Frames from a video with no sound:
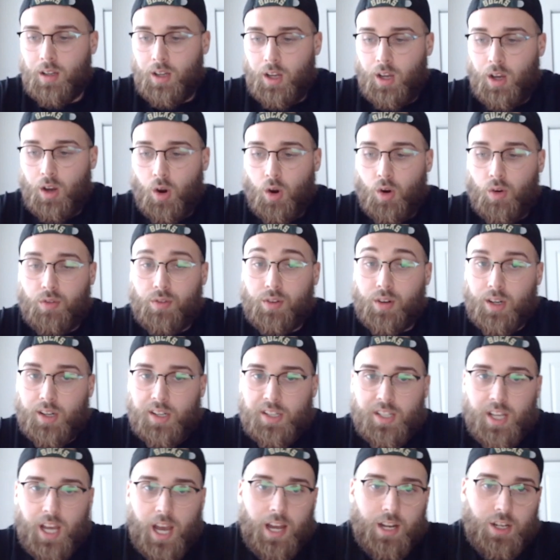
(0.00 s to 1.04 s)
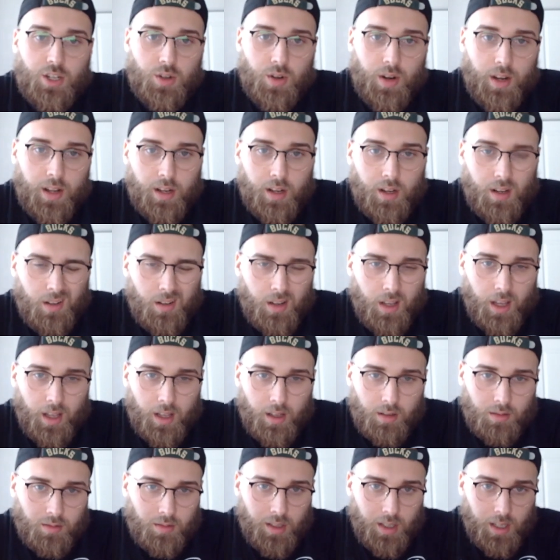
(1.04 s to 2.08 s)
over-exaggerated
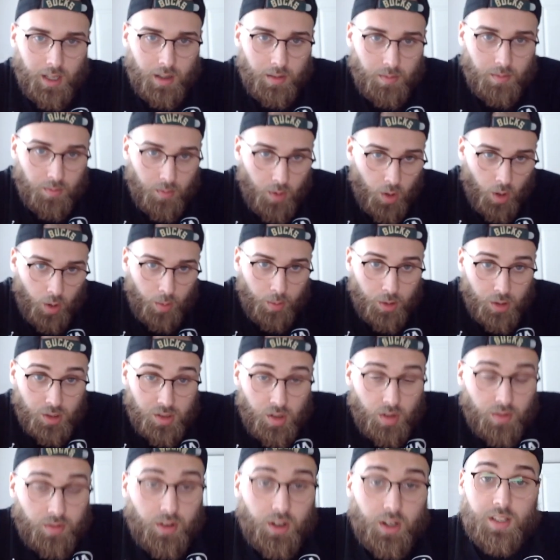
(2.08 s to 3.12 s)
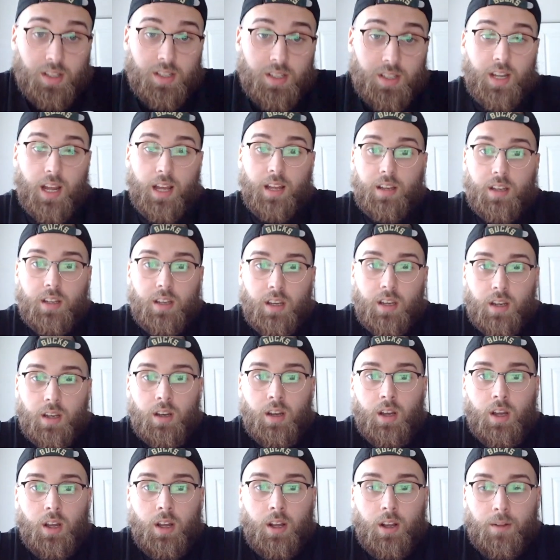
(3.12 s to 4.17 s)
and almost overextending
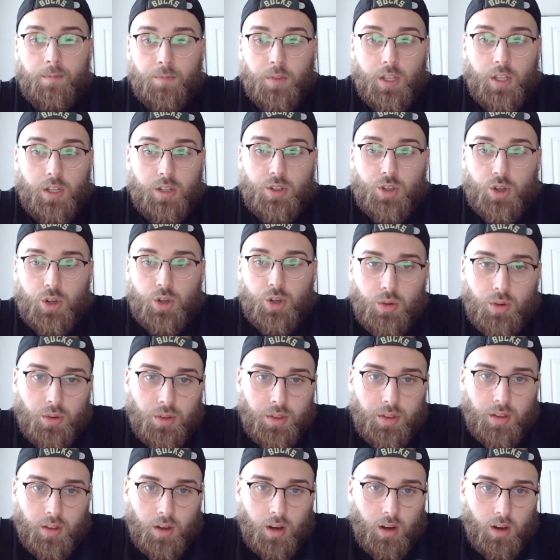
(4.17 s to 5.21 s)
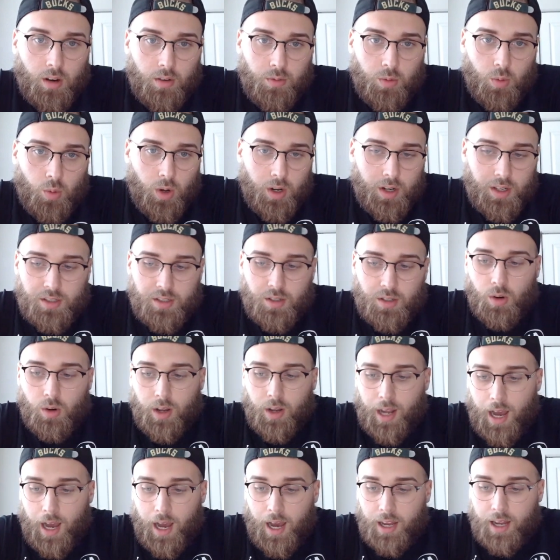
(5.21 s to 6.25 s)
the truth of what is going
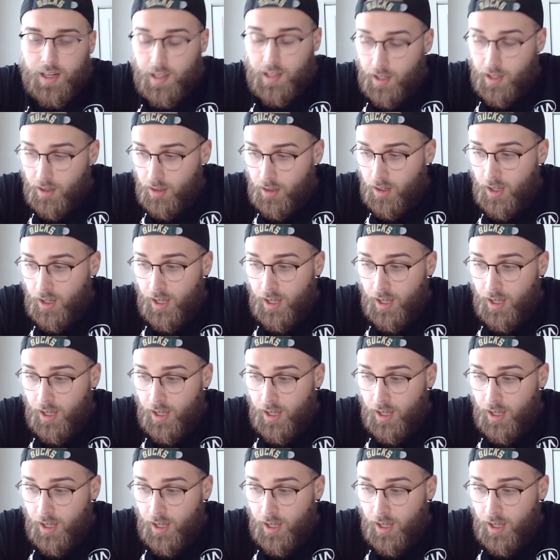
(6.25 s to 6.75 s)
on here.